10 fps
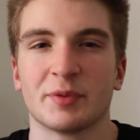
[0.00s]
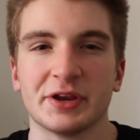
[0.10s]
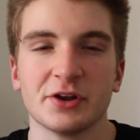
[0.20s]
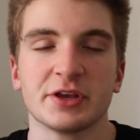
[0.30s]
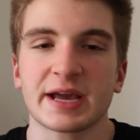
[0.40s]

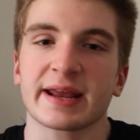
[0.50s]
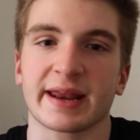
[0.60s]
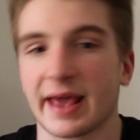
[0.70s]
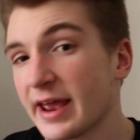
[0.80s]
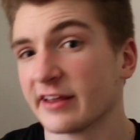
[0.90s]
But you know, you gotta
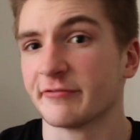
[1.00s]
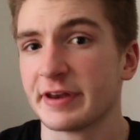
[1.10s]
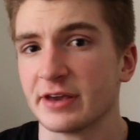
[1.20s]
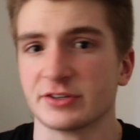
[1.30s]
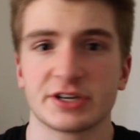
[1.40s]
get ahead on
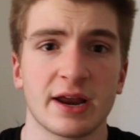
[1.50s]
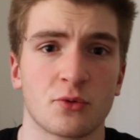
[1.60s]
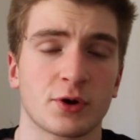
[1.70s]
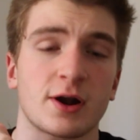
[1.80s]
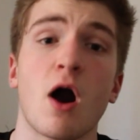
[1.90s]
videos. You
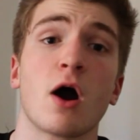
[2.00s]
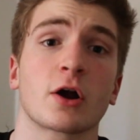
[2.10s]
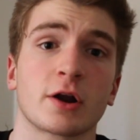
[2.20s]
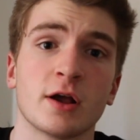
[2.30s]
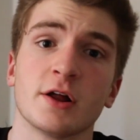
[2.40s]
gotta work
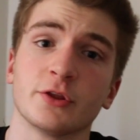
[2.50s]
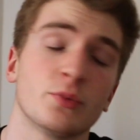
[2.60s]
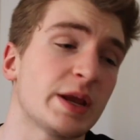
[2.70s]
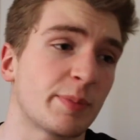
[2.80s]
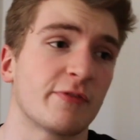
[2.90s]
hard the
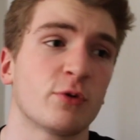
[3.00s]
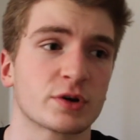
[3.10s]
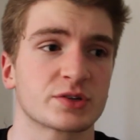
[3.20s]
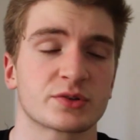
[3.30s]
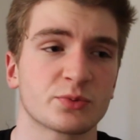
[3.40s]
week
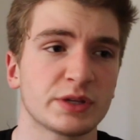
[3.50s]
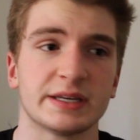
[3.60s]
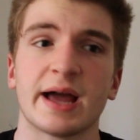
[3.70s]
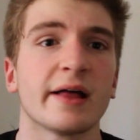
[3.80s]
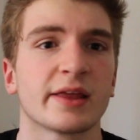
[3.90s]
before. So it's
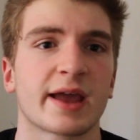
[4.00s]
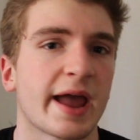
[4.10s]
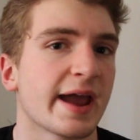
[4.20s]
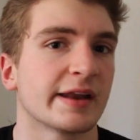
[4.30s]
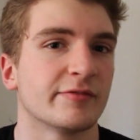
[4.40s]
really not like I
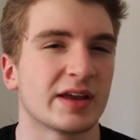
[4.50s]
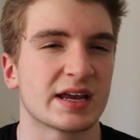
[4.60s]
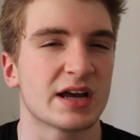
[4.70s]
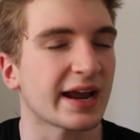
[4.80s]
had a vacation.